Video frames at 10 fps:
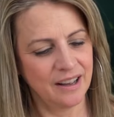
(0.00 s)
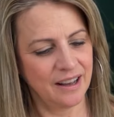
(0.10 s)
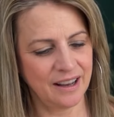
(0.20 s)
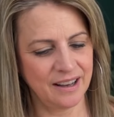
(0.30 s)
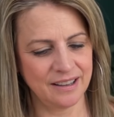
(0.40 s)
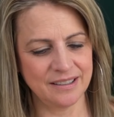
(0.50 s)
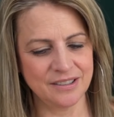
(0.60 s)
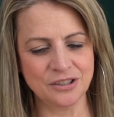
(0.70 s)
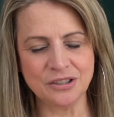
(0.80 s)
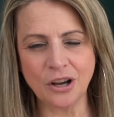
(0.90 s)
uh,
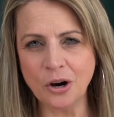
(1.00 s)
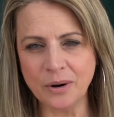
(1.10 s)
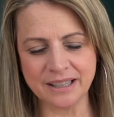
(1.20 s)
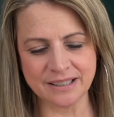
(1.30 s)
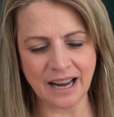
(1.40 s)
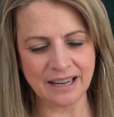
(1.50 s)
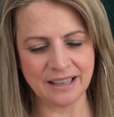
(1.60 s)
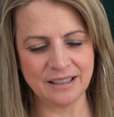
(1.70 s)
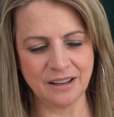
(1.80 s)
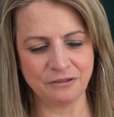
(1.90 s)
so
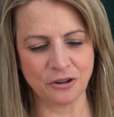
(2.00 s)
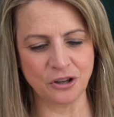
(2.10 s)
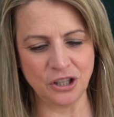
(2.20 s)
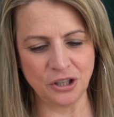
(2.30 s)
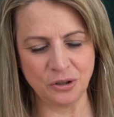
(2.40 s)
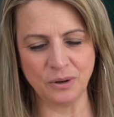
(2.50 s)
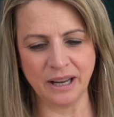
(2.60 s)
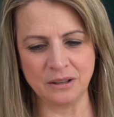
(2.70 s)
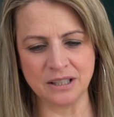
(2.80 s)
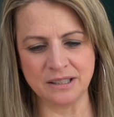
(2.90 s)
excited for you
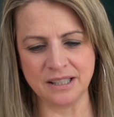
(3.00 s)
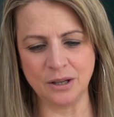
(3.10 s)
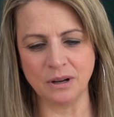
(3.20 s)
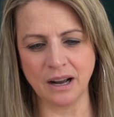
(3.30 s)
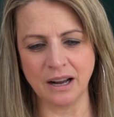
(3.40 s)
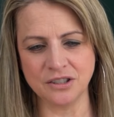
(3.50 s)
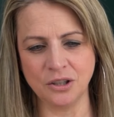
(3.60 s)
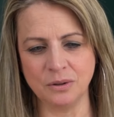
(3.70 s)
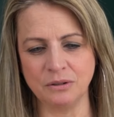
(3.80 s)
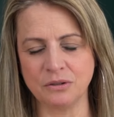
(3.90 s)
and to see what God's
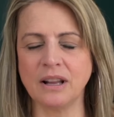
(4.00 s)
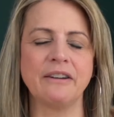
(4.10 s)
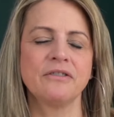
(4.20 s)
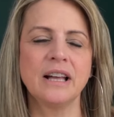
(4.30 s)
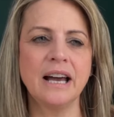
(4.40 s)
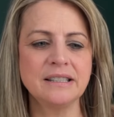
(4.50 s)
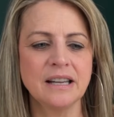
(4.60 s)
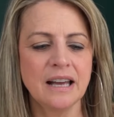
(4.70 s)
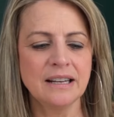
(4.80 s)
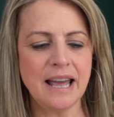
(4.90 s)
doing with your life.
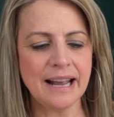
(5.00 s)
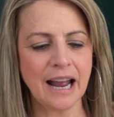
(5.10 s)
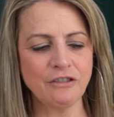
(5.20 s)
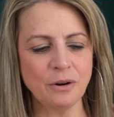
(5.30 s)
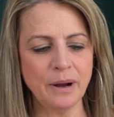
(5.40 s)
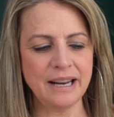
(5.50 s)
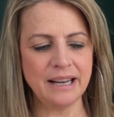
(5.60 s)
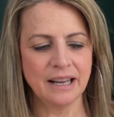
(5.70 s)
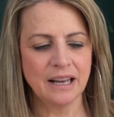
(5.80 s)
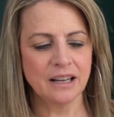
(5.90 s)
Let's take
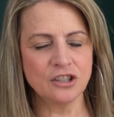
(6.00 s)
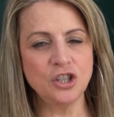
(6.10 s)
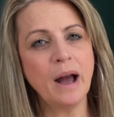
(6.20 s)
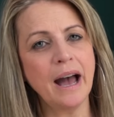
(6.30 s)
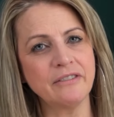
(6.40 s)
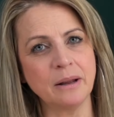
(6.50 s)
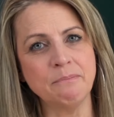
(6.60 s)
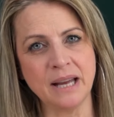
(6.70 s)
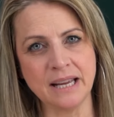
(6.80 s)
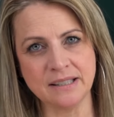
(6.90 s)
everybody because you have an
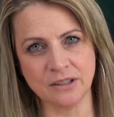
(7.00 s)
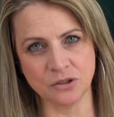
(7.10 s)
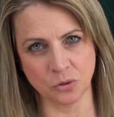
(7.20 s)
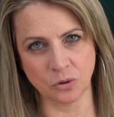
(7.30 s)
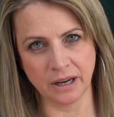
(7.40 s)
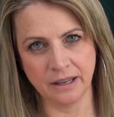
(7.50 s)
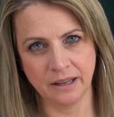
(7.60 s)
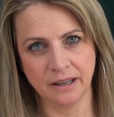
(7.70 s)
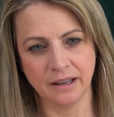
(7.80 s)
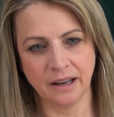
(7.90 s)
amazing story.
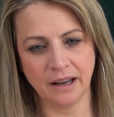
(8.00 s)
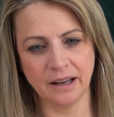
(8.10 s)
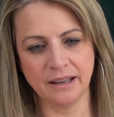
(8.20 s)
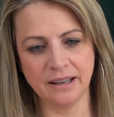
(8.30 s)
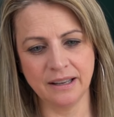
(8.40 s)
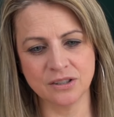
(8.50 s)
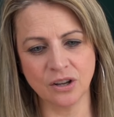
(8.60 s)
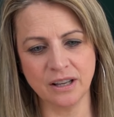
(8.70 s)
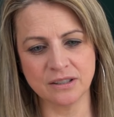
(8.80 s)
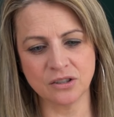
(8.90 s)
Uh,
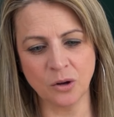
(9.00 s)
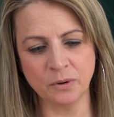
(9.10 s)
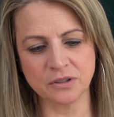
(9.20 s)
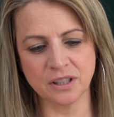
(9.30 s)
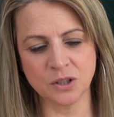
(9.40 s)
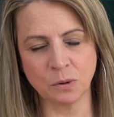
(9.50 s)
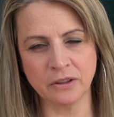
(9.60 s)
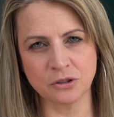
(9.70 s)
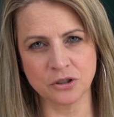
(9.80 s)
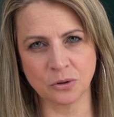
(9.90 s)
it's it's almost it's one
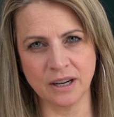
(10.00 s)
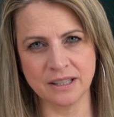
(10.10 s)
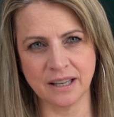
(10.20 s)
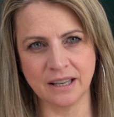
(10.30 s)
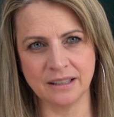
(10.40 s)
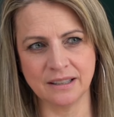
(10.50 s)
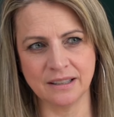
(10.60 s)
of those stories that